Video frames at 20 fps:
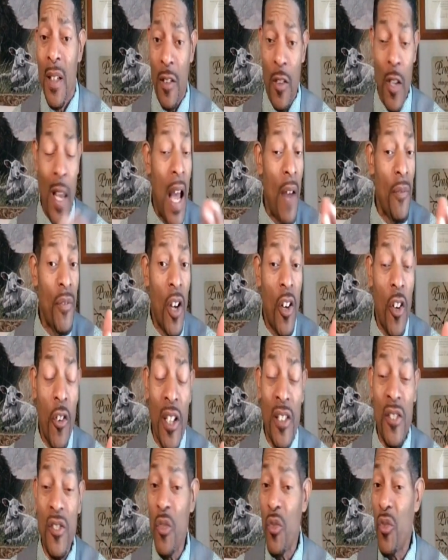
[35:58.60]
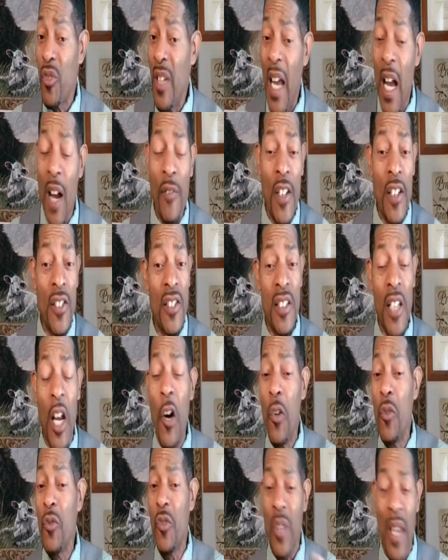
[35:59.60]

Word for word: You have your crystals, you have your stones,